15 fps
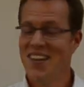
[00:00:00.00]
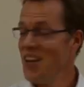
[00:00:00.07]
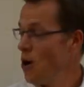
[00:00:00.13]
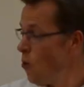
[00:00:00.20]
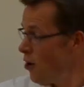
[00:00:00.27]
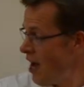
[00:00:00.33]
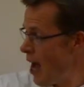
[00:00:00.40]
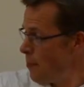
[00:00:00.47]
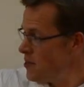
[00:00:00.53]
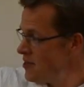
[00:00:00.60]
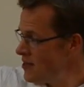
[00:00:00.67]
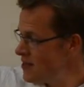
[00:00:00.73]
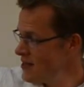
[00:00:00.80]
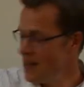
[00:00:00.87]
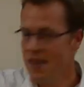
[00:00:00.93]
Now, what happens
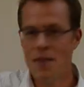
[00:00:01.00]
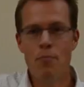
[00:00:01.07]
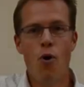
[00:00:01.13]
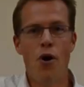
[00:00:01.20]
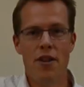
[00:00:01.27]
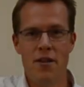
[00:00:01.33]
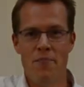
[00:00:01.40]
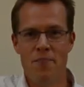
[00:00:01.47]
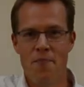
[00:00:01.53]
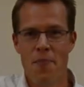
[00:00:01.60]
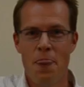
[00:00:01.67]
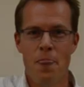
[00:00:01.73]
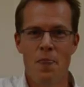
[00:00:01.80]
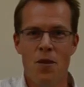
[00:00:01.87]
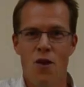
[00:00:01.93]
in the body
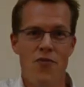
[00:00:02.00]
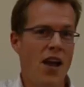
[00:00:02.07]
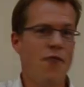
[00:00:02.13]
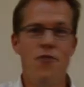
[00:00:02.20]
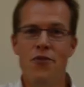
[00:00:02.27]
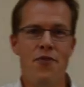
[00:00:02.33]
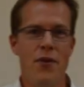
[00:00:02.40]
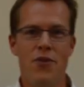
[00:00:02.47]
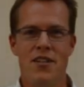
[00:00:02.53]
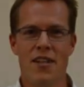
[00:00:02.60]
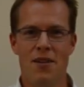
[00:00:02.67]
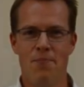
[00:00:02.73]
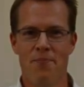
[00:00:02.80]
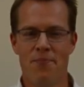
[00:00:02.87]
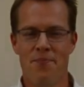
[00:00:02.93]
of every fairy
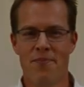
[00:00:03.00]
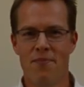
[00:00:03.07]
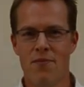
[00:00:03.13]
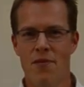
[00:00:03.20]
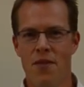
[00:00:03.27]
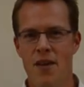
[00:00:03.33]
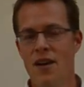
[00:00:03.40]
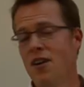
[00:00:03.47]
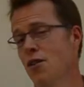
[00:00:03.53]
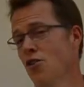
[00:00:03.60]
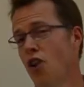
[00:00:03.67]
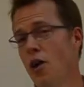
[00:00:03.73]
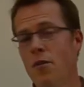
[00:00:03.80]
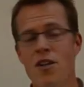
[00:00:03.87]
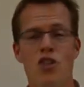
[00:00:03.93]
tale? There are
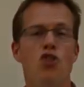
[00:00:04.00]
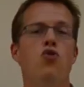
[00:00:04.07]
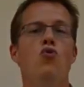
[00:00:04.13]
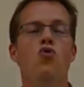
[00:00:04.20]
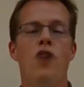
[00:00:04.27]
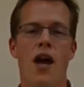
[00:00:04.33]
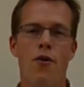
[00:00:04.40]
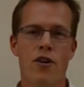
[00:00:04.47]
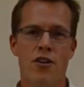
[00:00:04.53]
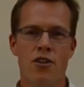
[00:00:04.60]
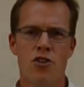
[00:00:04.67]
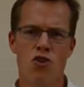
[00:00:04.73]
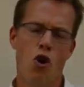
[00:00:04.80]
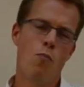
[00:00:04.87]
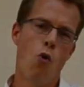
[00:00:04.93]
normally two characters
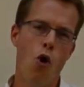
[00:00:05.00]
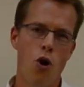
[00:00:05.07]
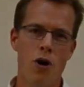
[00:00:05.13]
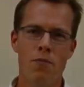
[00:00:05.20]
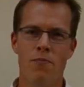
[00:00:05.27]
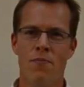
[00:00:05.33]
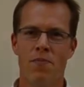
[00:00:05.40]
or more.